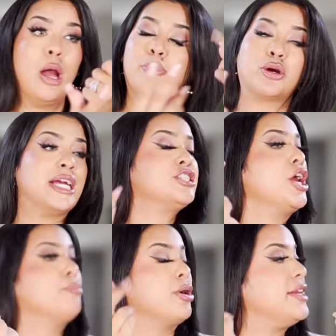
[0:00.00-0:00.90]
Preach
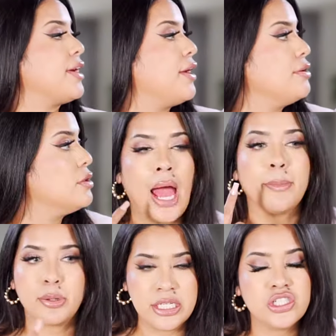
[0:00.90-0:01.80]
it, Brenda. I
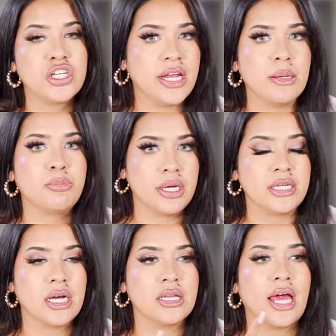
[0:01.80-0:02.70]
appreciated
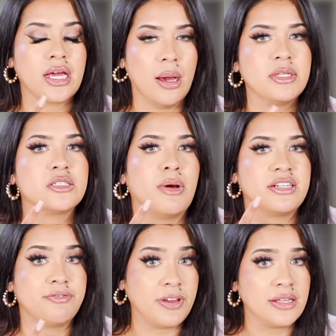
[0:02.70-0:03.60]
Brenda like coming to my
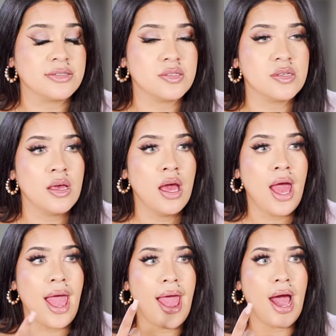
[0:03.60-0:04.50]
defense,
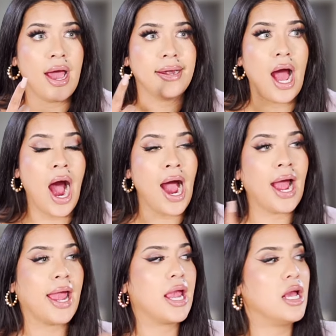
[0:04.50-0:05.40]
and
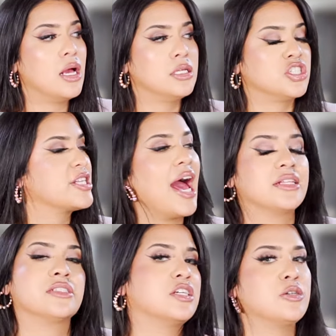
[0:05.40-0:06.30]
I just
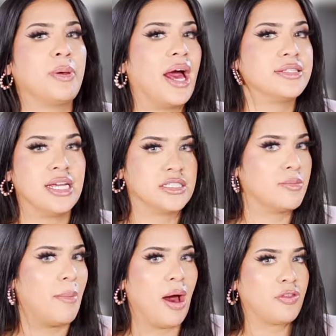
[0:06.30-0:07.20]
had such a bad taste in
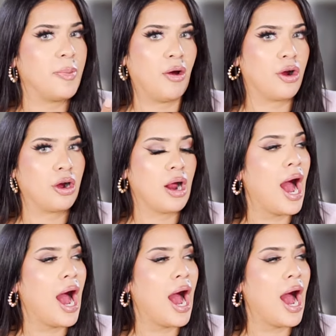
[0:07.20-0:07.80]
my mouth about her.